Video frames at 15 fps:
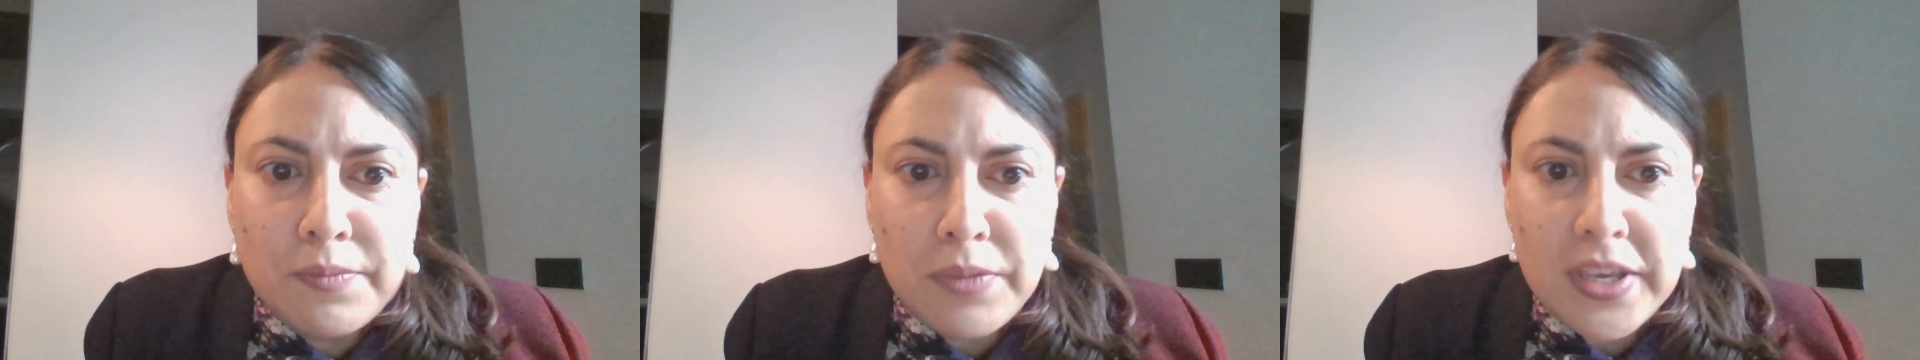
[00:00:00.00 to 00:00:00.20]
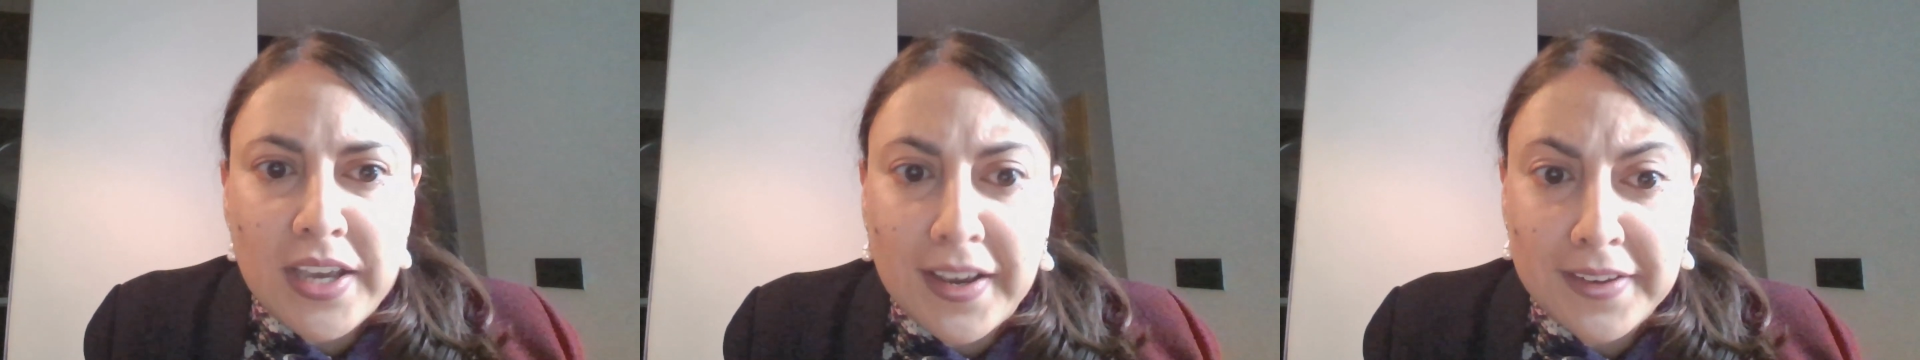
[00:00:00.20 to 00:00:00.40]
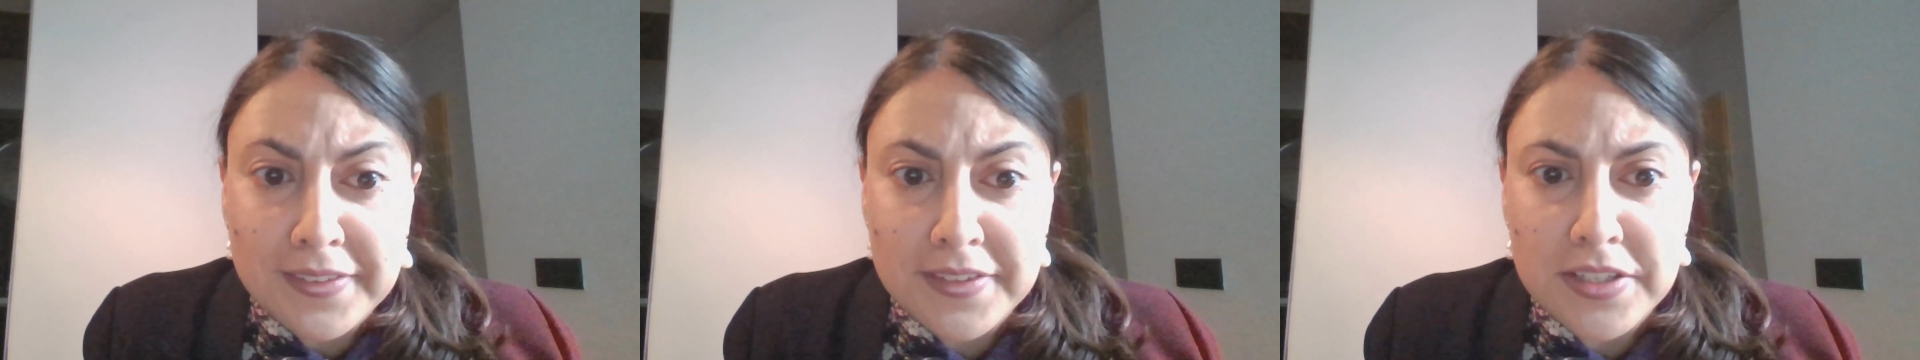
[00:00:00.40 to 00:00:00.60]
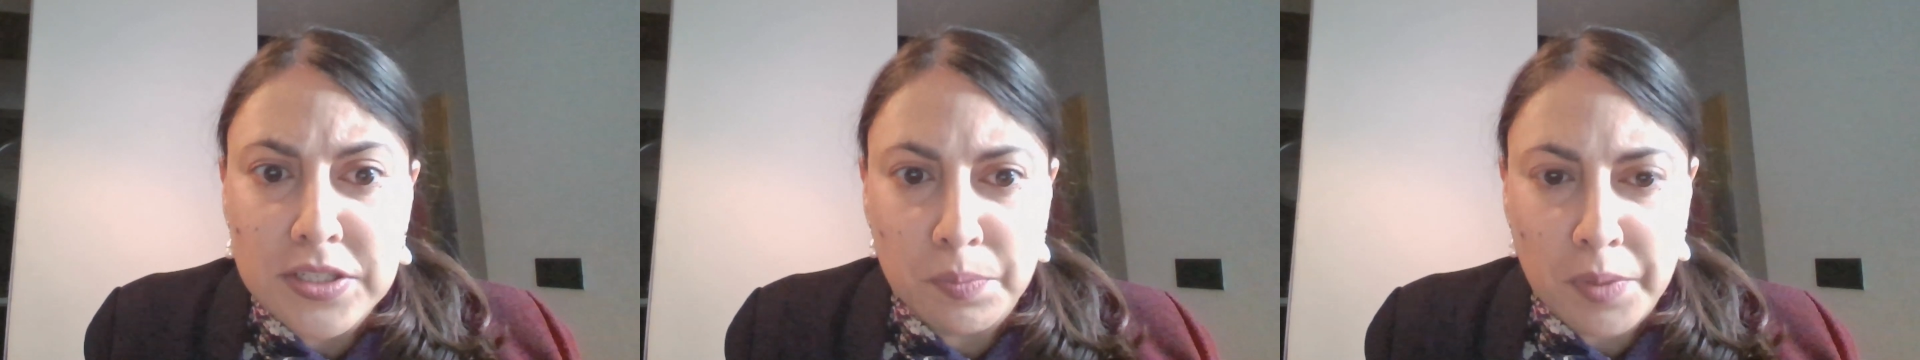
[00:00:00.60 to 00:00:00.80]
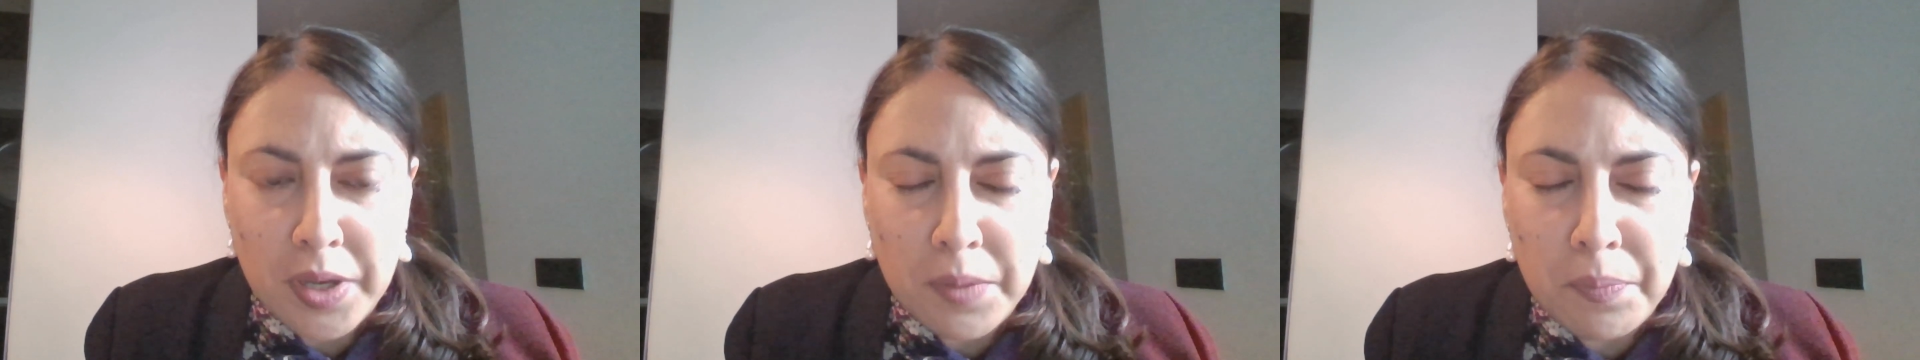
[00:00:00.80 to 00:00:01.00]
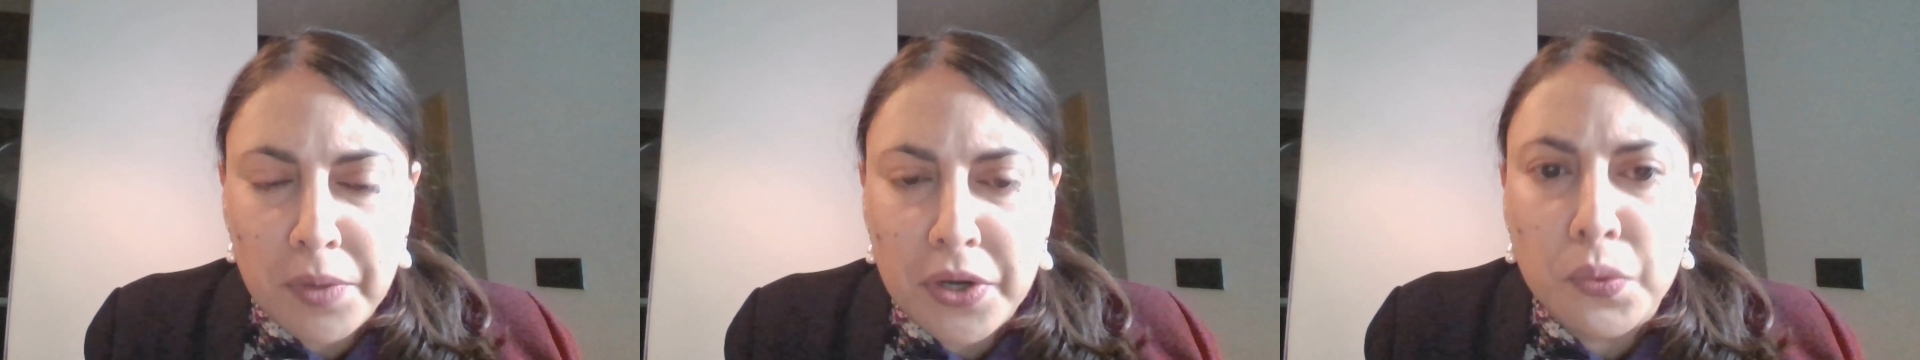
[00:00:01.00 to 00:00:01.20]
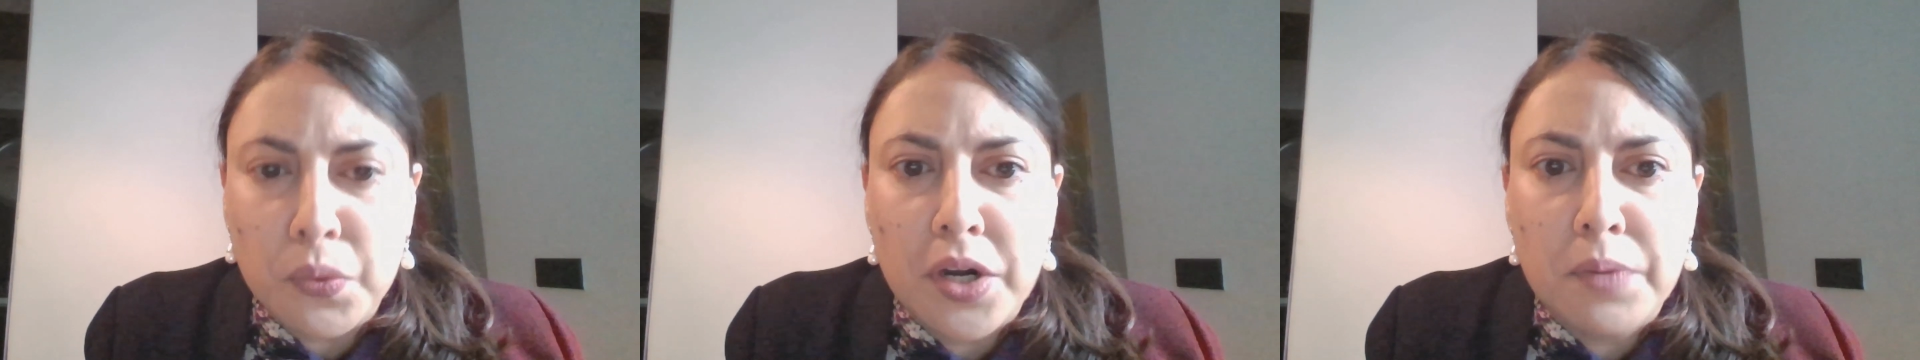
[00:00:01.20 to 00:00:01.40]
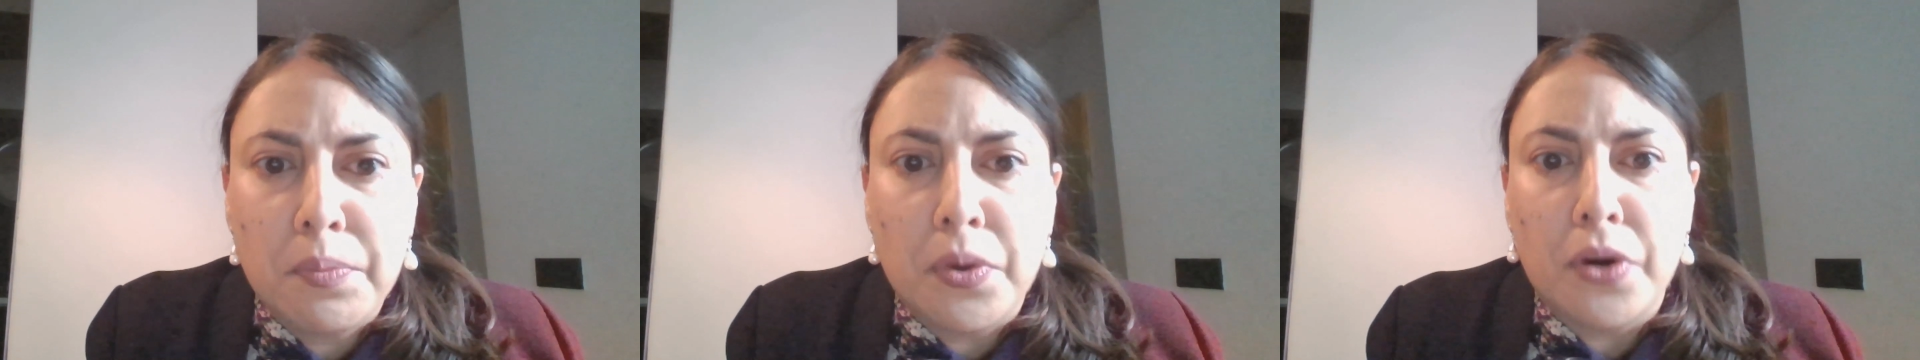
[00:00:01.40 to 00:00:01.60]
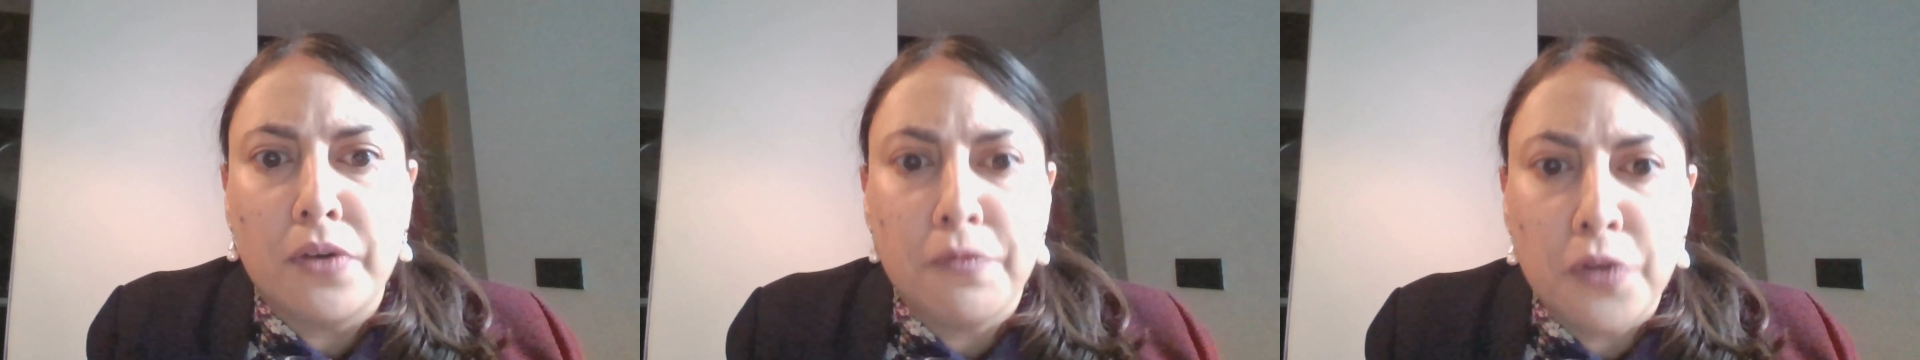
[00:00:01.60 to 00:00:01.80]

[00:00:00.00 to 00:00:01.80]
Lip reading: behind this paper were born